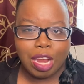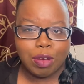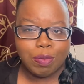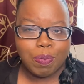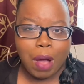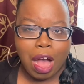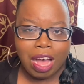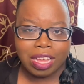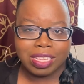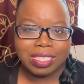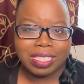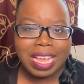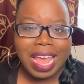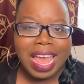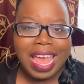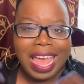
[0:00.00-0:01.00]
box
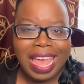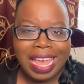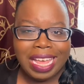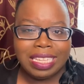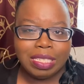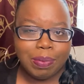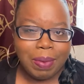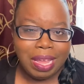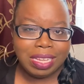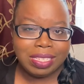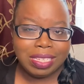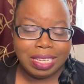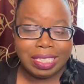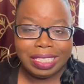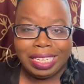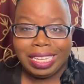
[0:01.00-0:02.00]
is
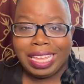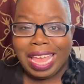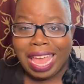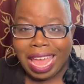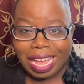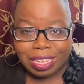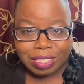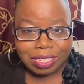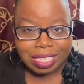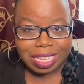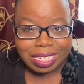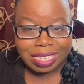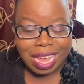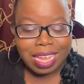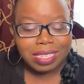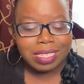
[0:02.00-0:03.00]
basically candles,
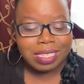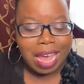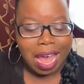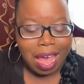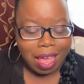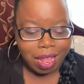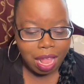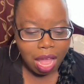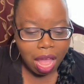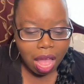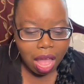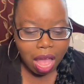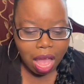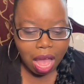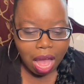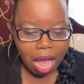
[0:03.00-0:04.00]
as I said,
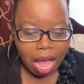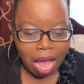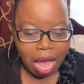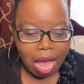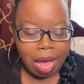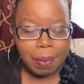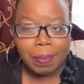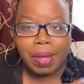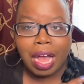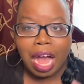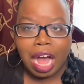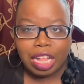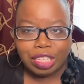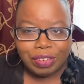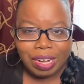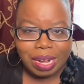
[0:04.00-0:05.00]

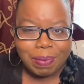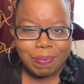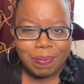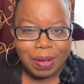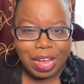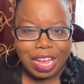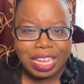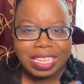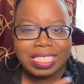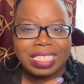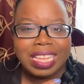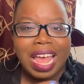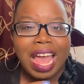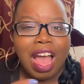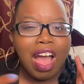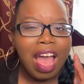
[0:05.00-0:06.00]
coloring books,
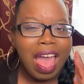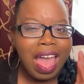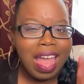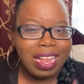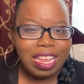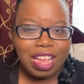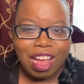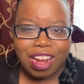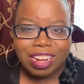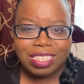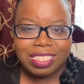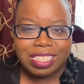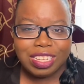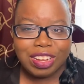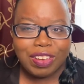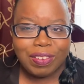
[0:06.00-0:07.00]
any
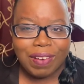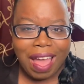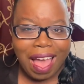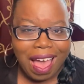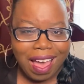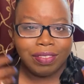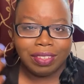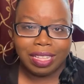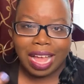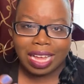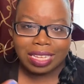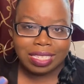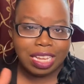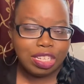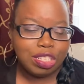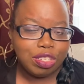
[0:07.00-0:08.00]
arts and crafts,
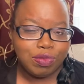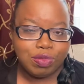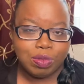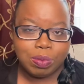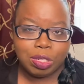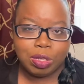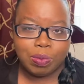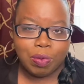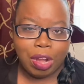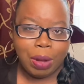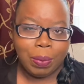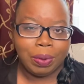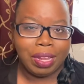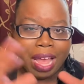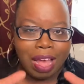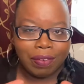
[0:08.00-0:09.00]
relaxation room spray,
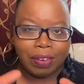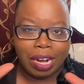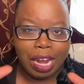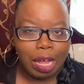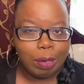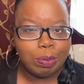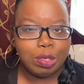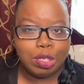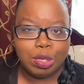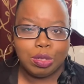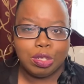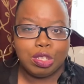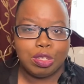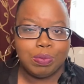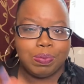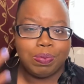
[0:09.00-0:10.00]
whatever helps you
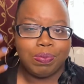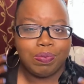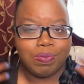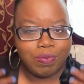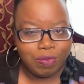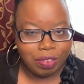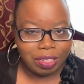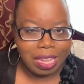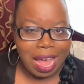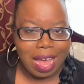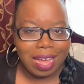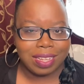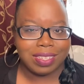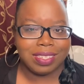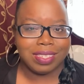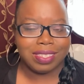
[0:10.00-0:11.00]
to
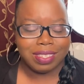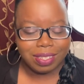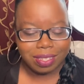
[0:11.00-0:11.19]
relax.